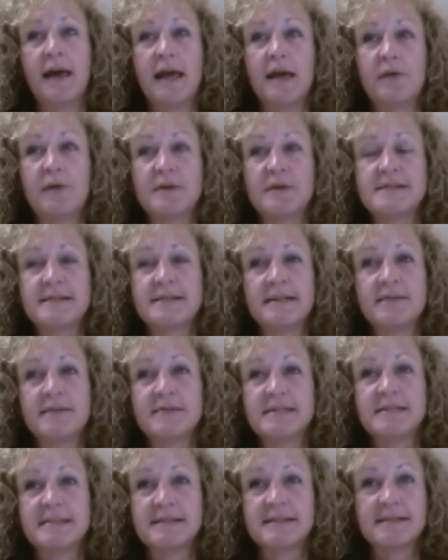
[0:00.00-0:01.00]
it was
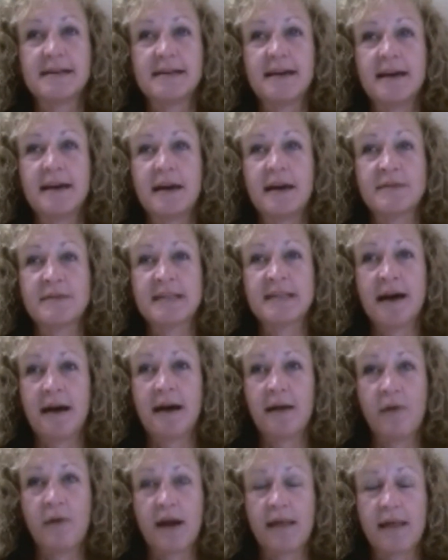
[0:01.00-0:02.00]

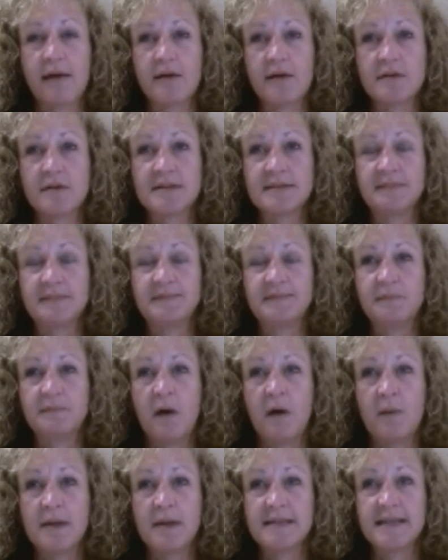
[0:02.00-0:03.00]
kind of one of those
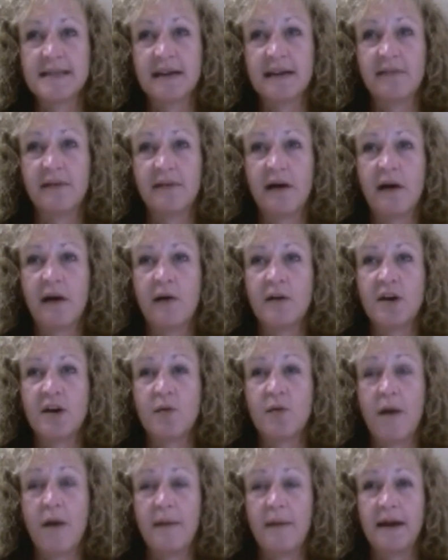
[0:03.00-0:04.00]
moments of, oh, you
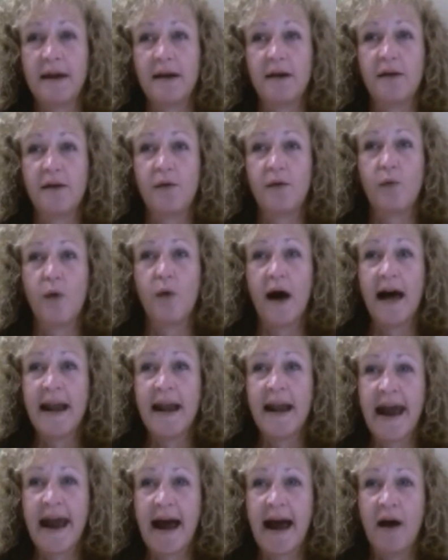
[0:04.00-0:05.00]
want me to do
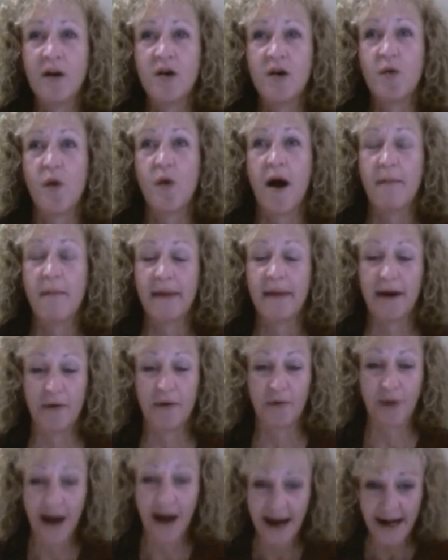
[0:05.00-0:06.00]
what now? You want me to
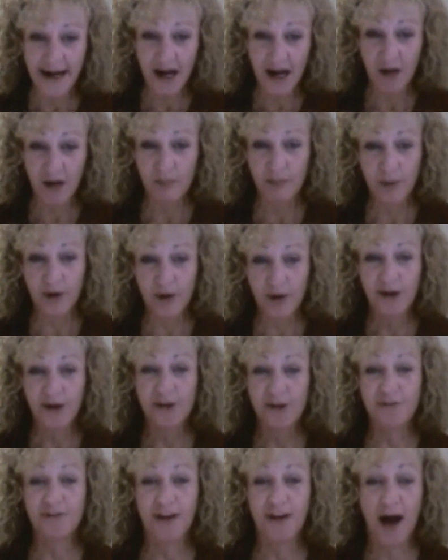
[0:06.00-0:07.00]
write a book?
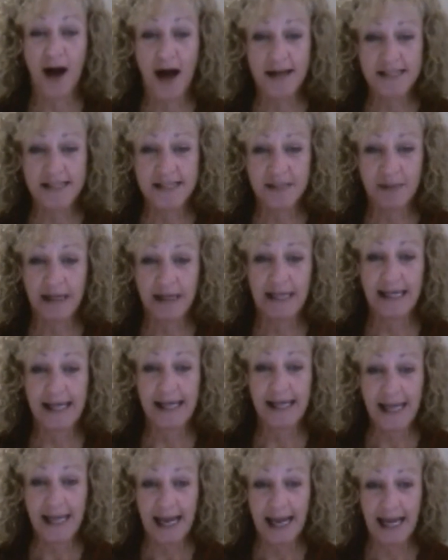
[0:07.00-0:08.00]
You've got to be
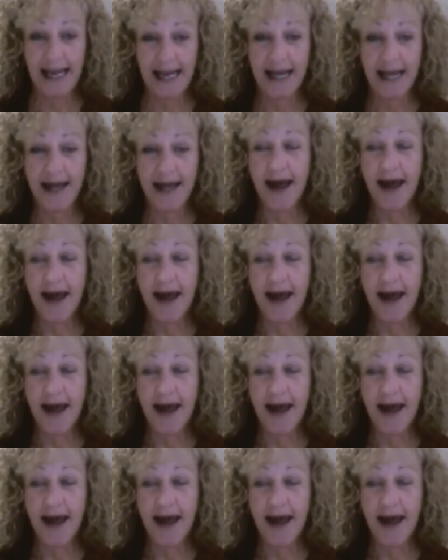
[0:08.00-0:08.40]
kidding.